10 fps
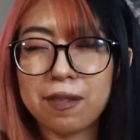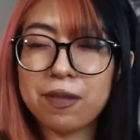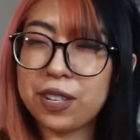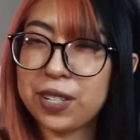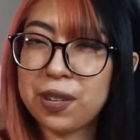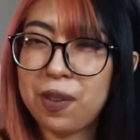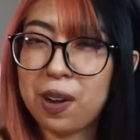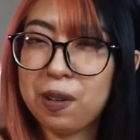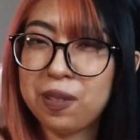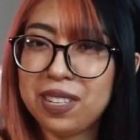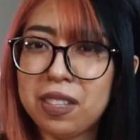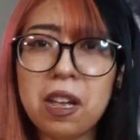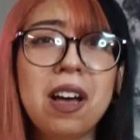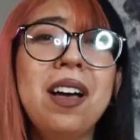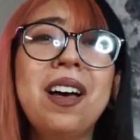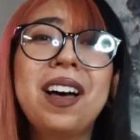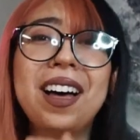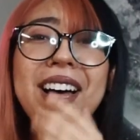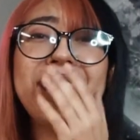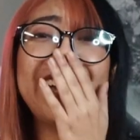1st of Halloween.
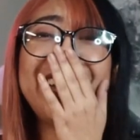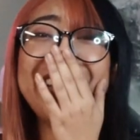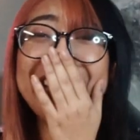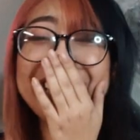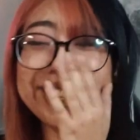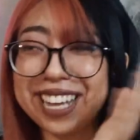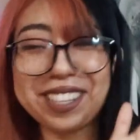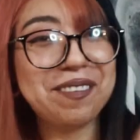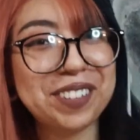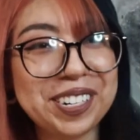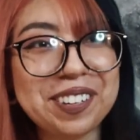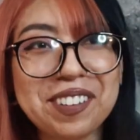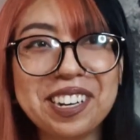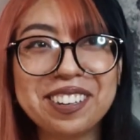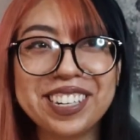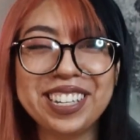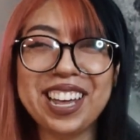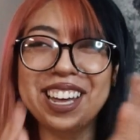Not the 1st of Halloween.